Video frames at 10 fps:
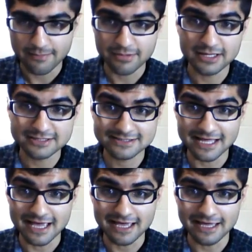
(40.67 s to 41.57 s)

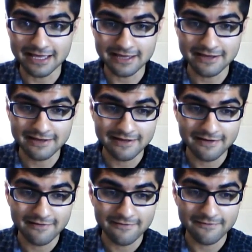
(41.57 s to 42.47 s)
Plus a
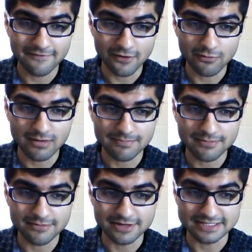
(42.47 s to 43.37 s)

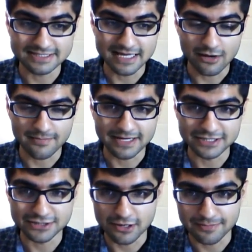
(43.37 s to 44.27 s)
follow-up, you could say, on my
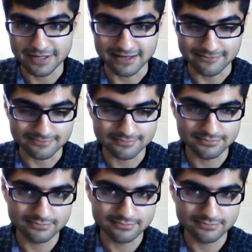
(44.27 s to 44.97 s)
sharpening